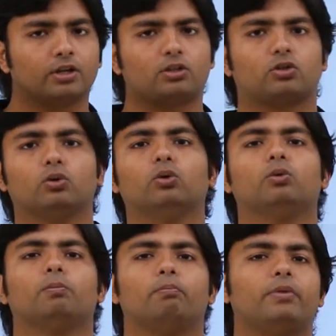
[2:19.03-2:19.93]

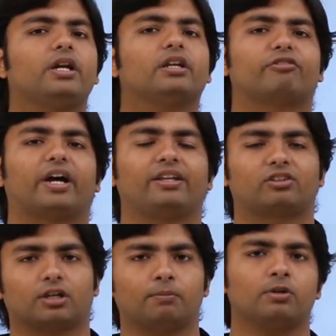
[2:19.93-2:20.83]
you may define
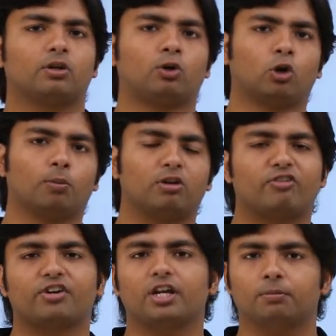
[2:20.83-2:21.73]
some global
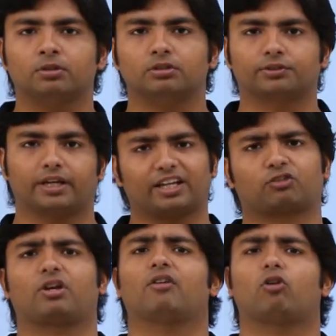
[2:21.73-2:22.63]
variables
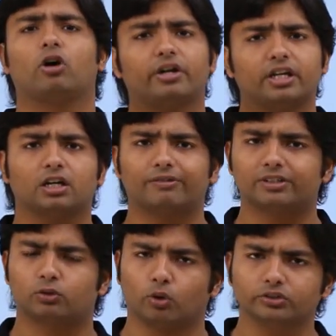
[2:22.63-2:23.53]
as we have already
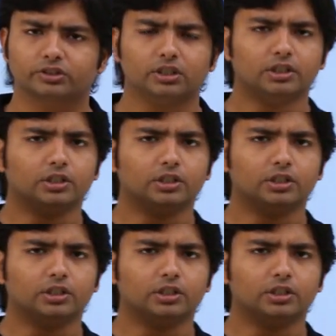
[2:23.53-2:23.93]
covered those